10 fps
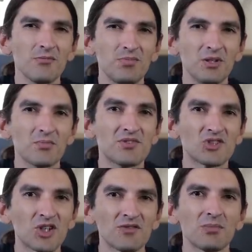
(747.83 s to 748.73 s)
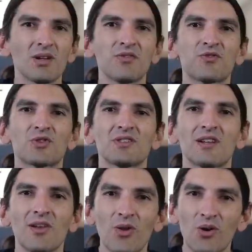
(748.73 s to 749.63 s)
be observable for
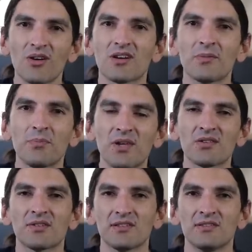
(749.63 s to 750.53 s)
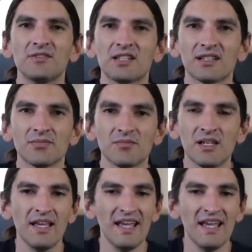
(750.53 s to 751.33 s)
the longer period of time.